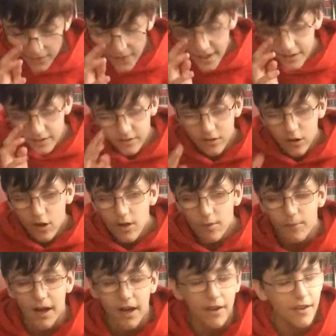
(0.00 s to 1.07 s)
Next,
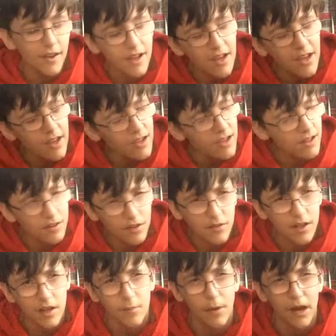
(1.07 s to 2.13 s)
Iron Man. He
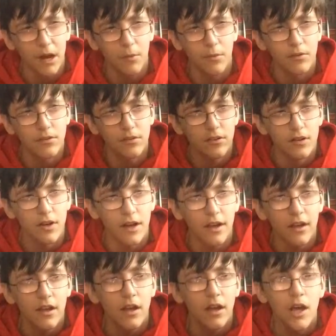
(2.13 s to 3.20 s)
doesn't have powers,
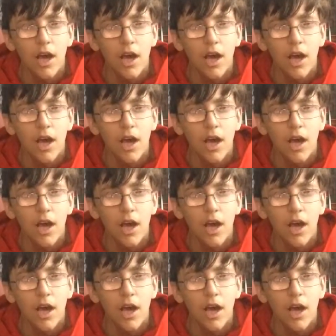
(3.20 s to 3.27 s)
okay?